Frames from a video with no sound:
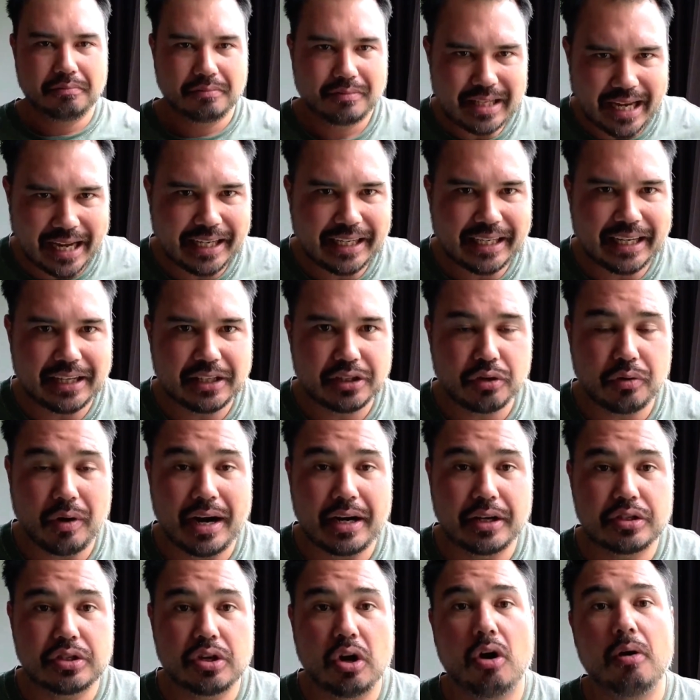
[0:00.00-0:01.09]
Take it as a grain
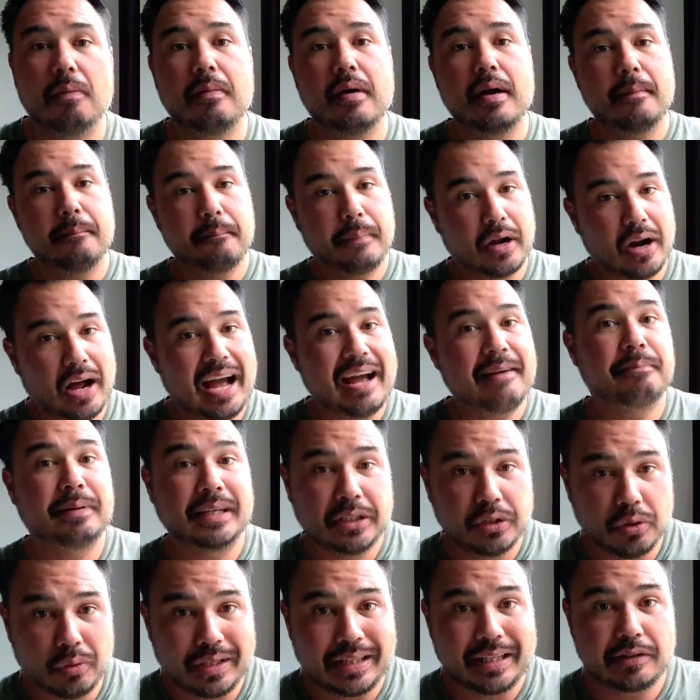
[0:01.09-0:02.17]
of salt, but I have been
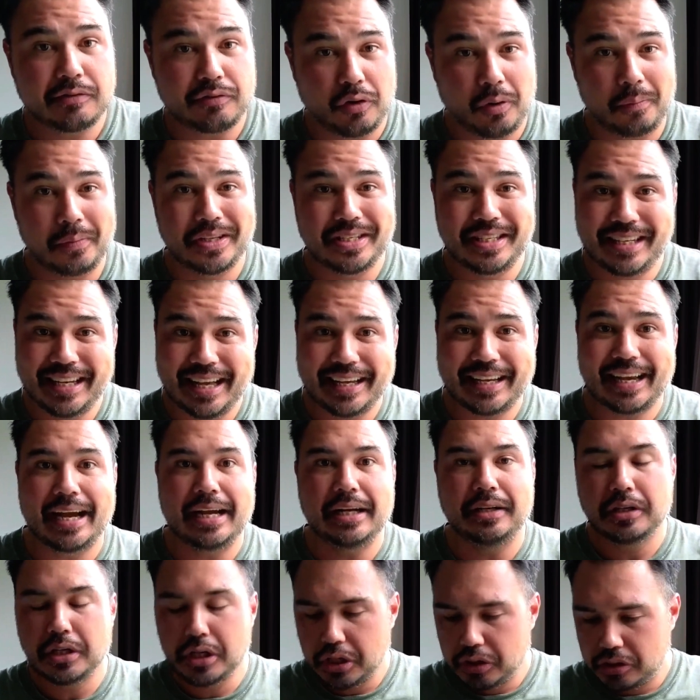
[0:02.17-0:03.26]
doing this for almost a
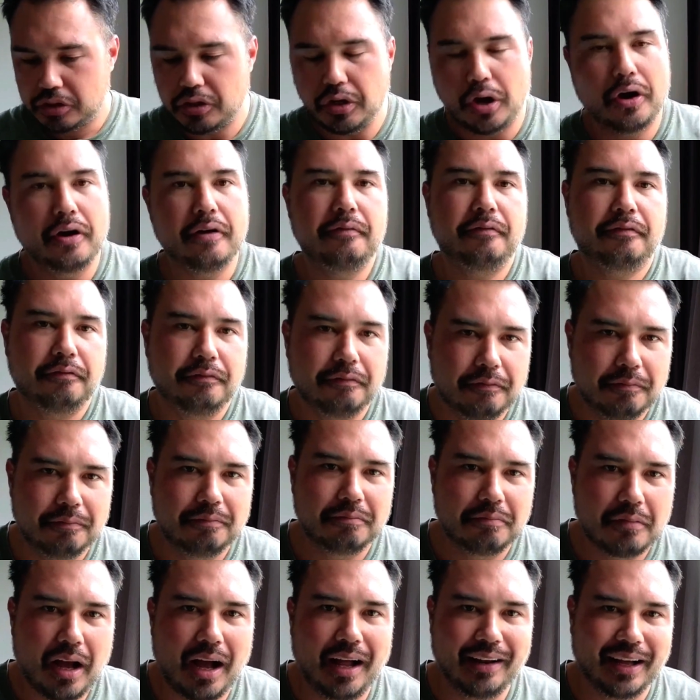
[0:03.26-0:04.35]
decade. So
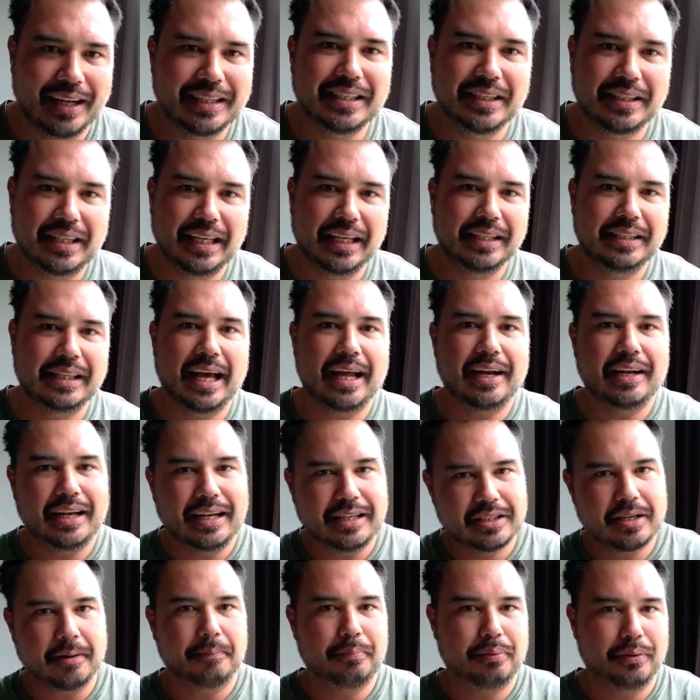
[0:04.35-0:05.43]
I like to think that
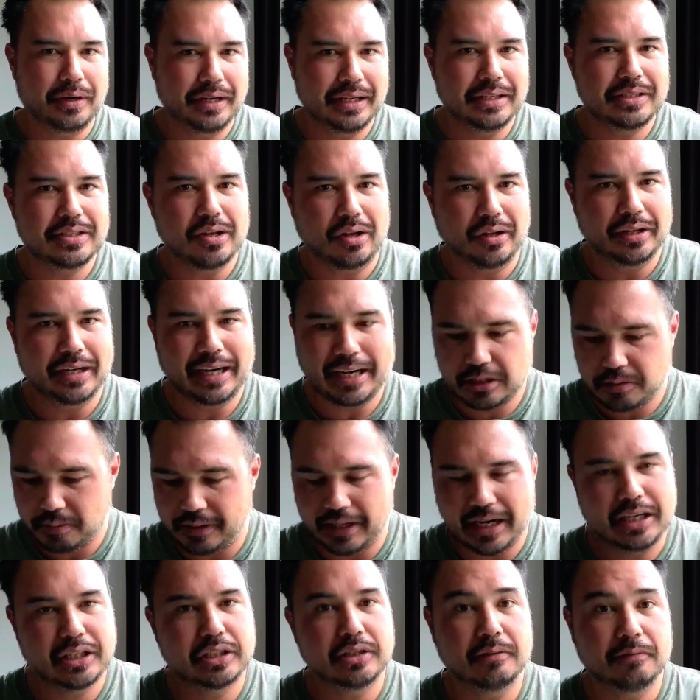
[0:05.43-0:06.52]
it's a pretty solid
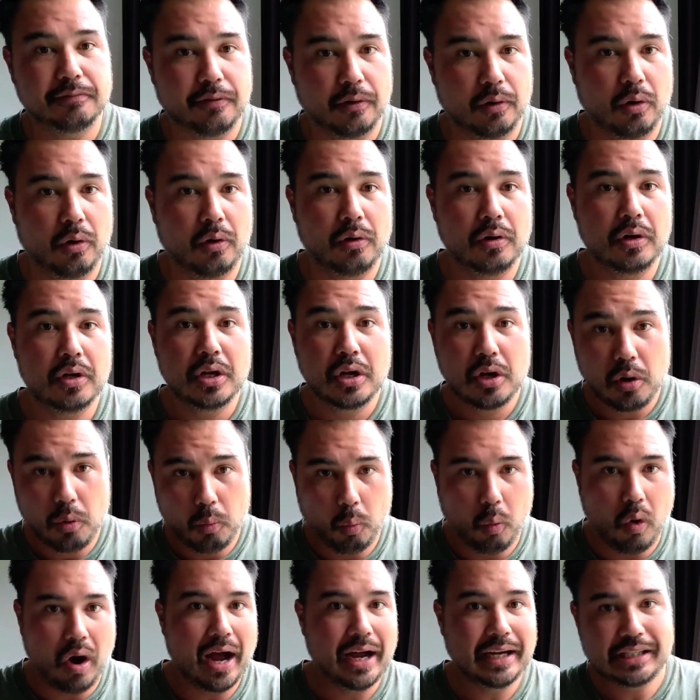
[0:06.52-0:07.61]
explanation for
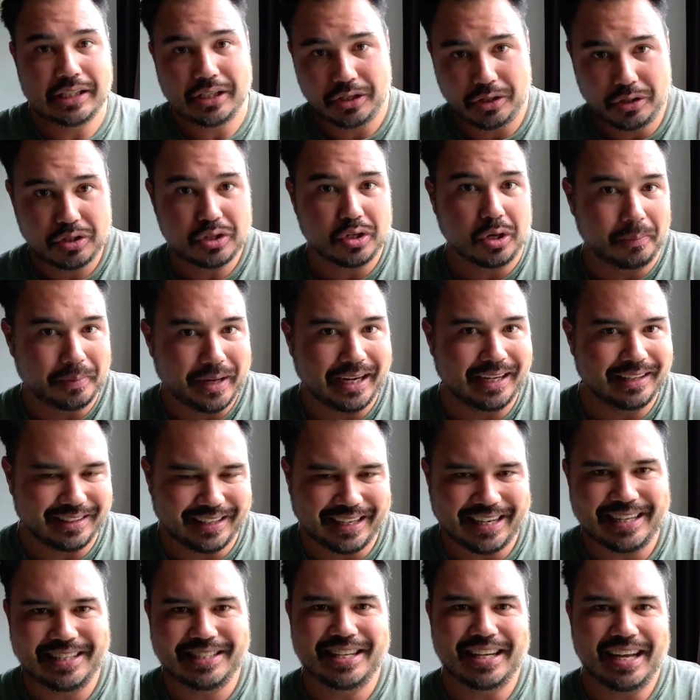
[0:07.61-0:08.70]
why you stop getting
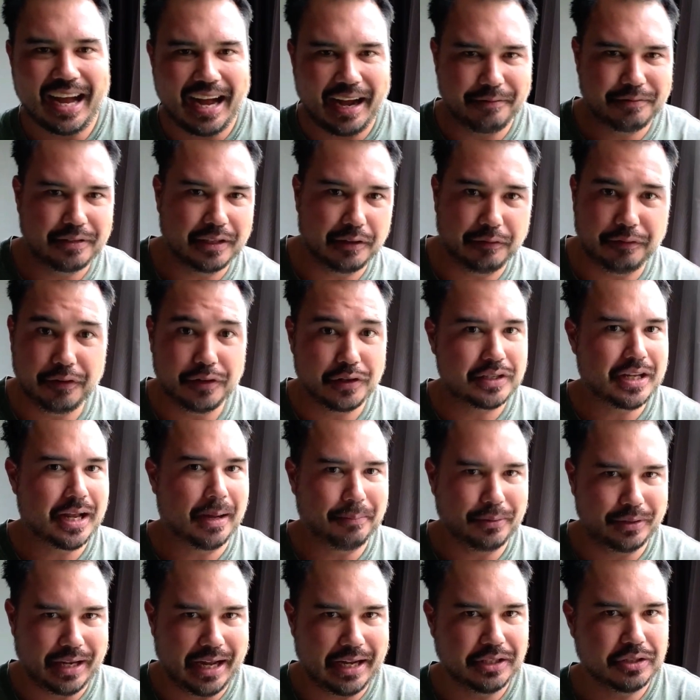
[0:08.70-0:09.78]
leads after the first
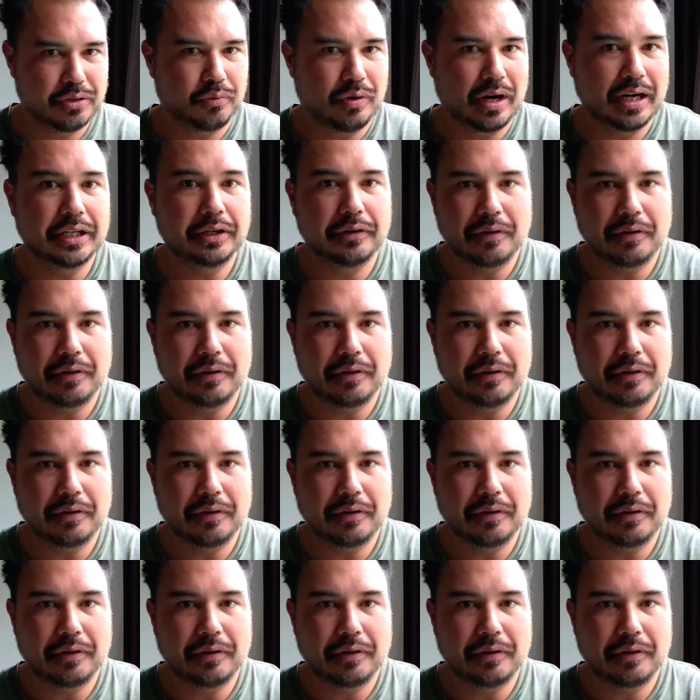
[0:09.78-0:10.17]
couple of days of running your